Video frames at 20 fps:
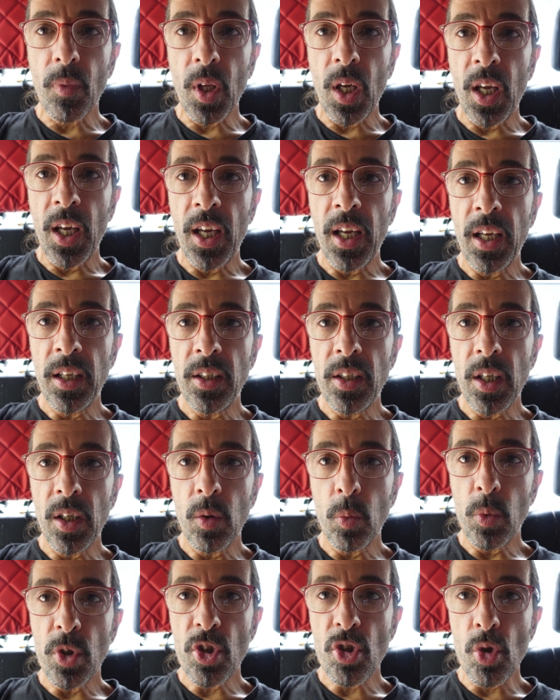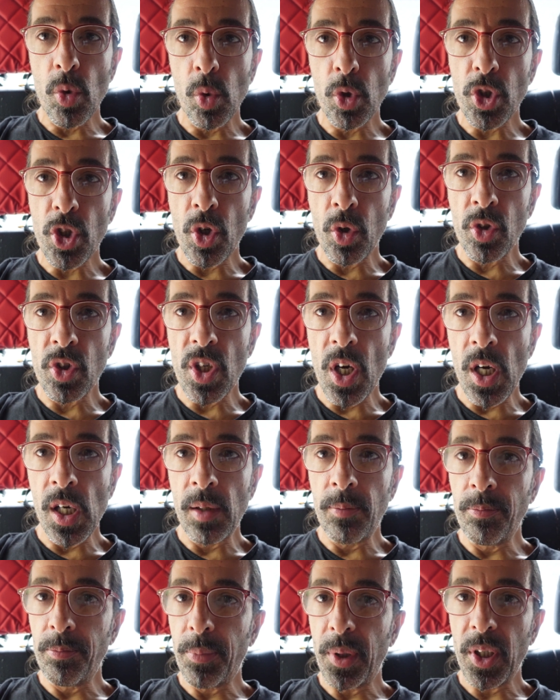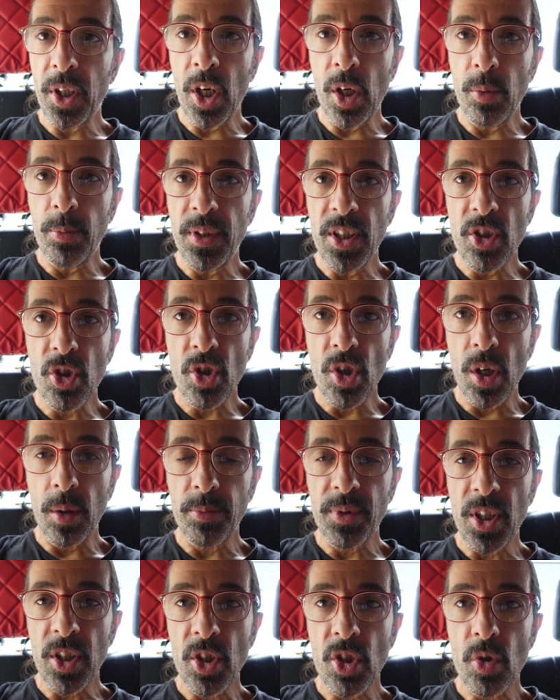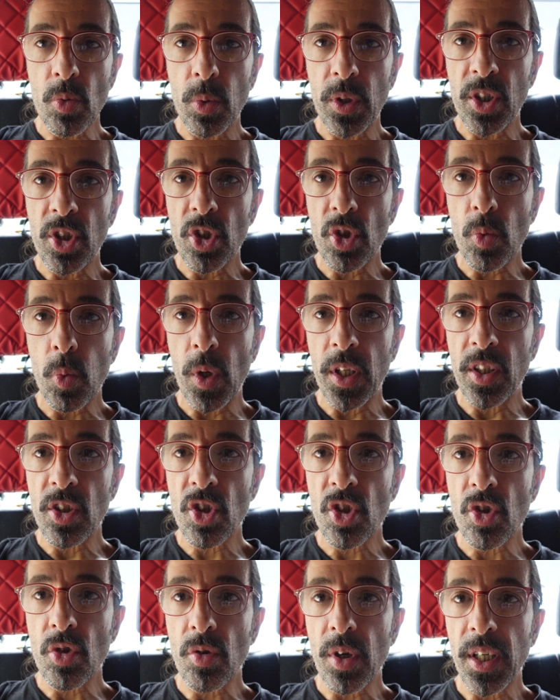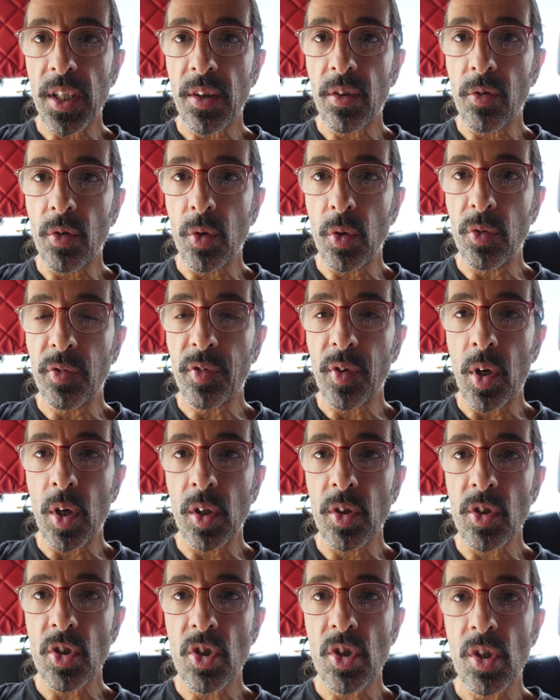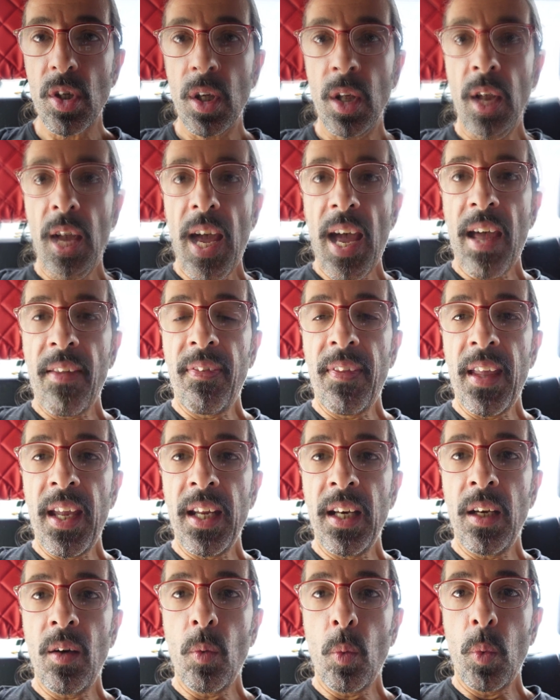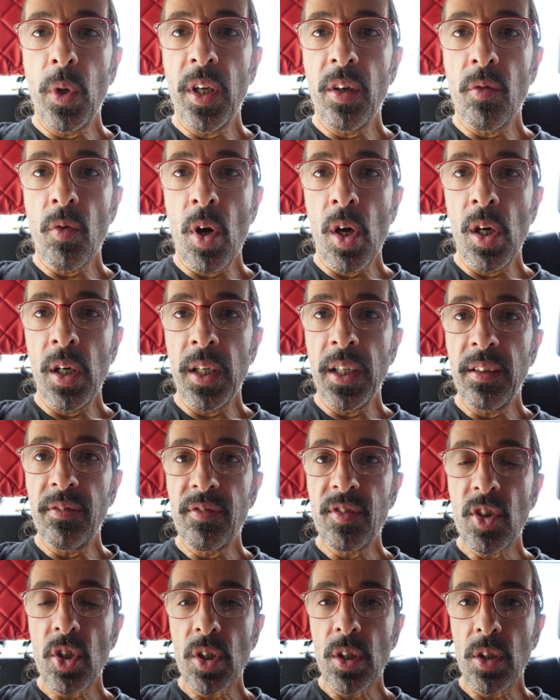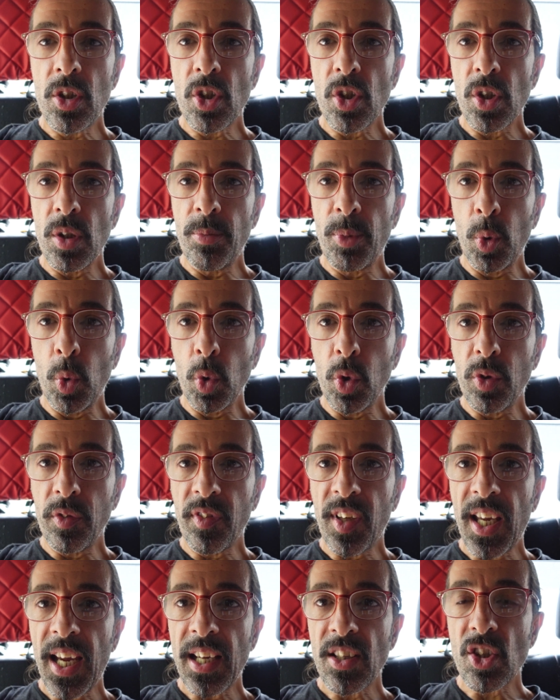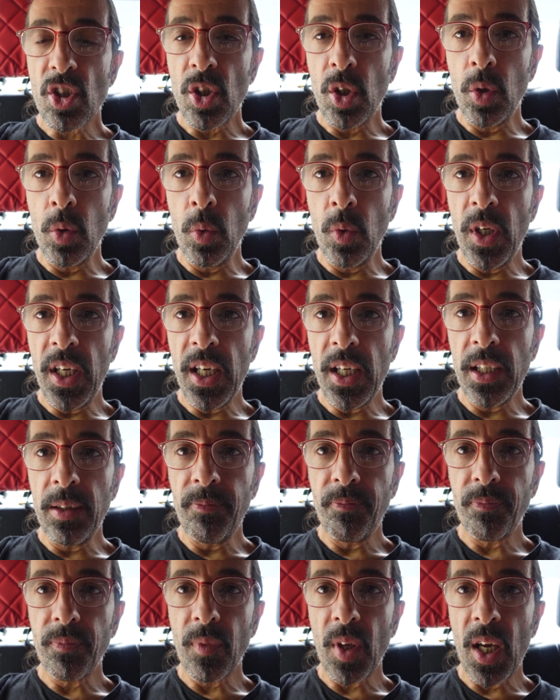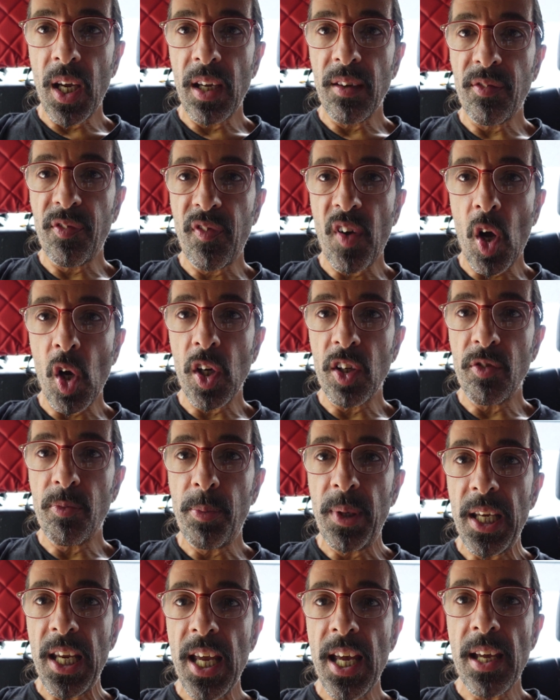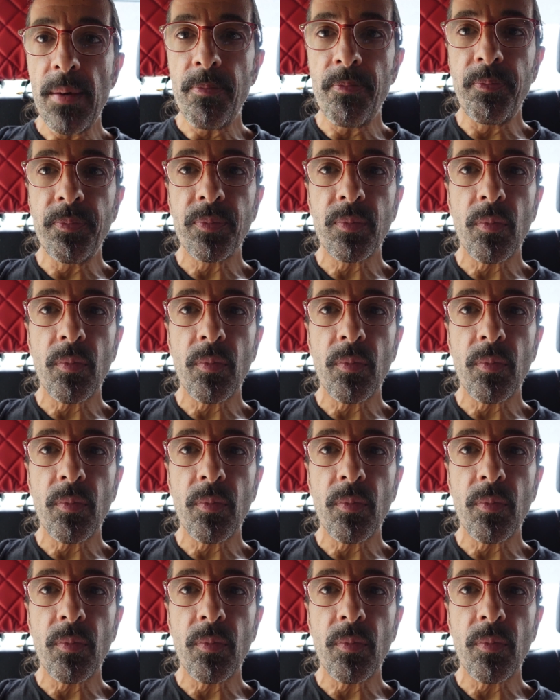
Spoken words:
And we saw gendarmes, but nobody stopped us. We just went straight through France, and then we arrived to the border of Catalonia at 5 p.m.